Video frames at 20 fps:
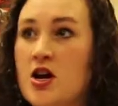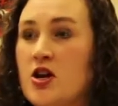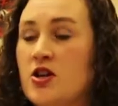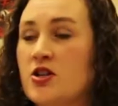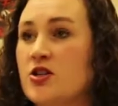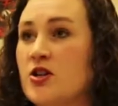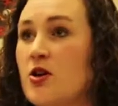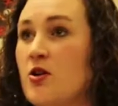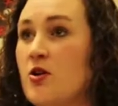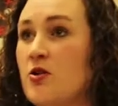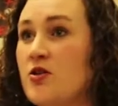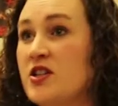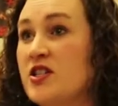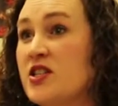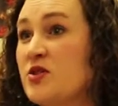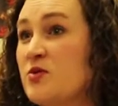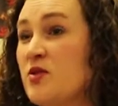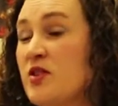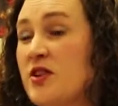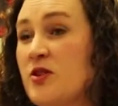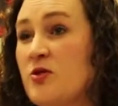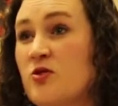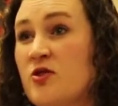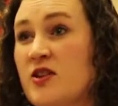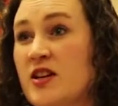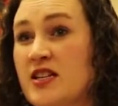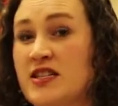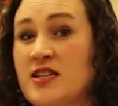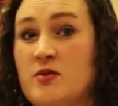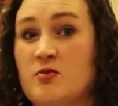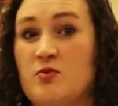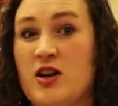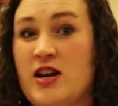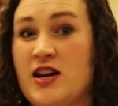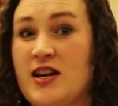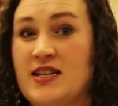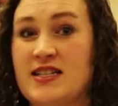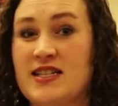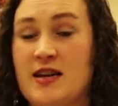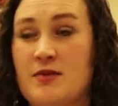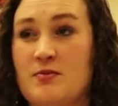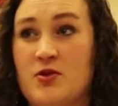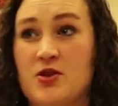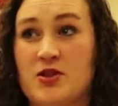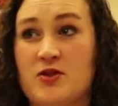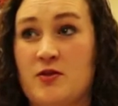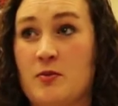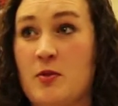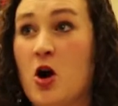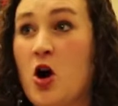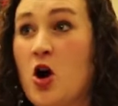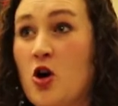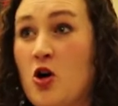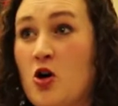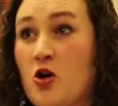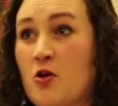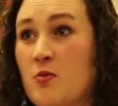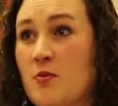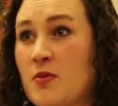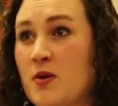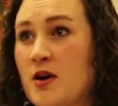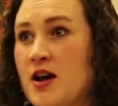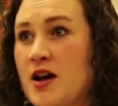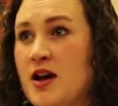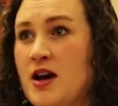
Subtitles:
So this is really cool. Kids can bring in samples from home,